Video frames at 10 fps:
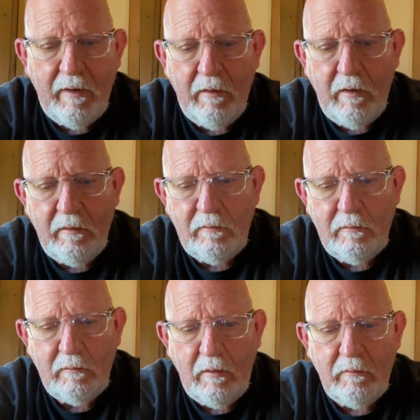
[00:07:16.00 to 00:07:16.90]
Oh,
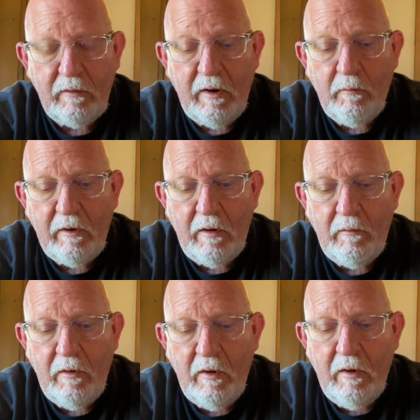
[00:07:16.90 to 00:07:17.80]
there we go.
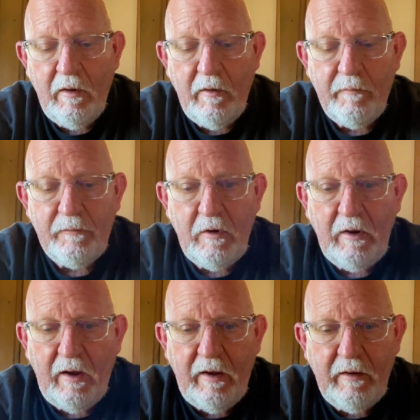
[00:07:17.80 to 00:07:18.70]
You
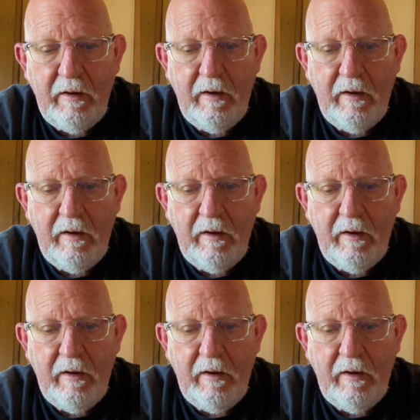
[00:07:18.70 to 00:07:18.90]
got